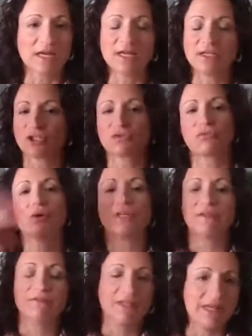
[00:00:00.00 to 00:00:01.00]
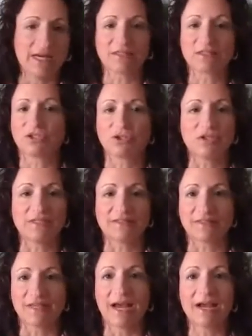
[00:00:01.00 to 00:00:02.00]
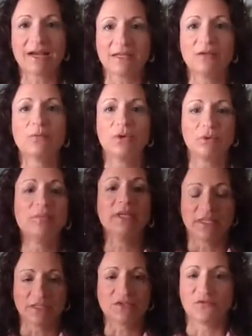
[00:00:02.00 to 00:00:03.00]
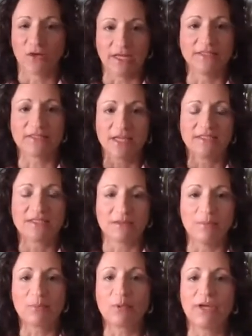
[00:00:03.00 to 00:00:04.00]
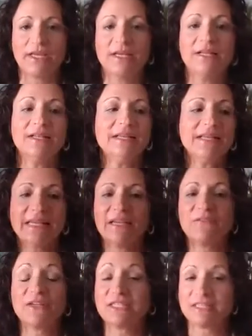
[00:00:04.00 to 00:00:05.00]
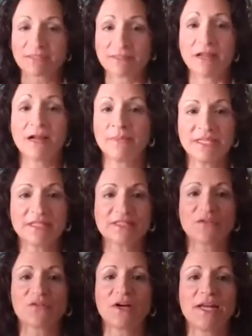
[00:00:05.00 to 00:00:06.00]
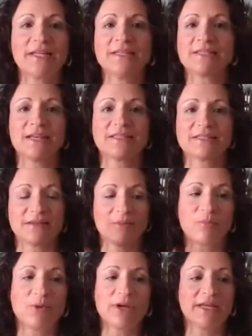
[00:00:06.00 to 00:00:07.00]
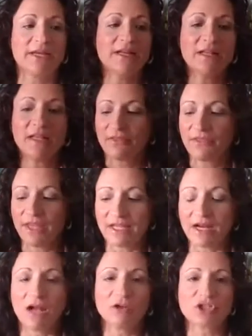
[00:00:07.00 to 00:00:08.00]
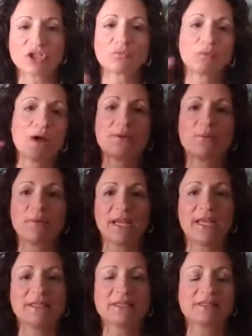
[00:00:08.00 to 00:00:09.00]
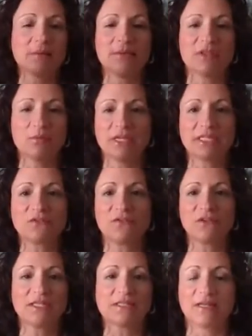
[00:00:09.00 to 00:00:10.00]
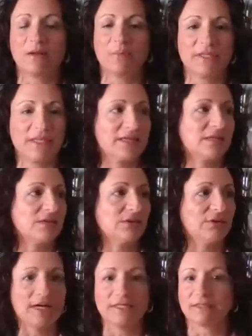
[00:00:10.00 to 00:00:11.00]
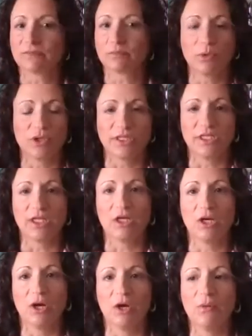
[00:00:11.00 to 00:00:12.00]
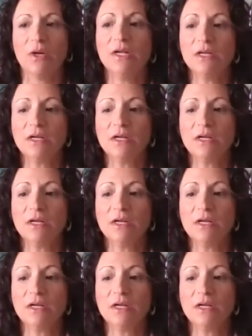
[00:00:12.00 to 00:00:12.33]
I just throw it in the next dirty sack. It will meet its friend at some point. If it does not meet its friend at some point, then I'll just rubber band some of the misfits and I'll be like, you guys, where did it go?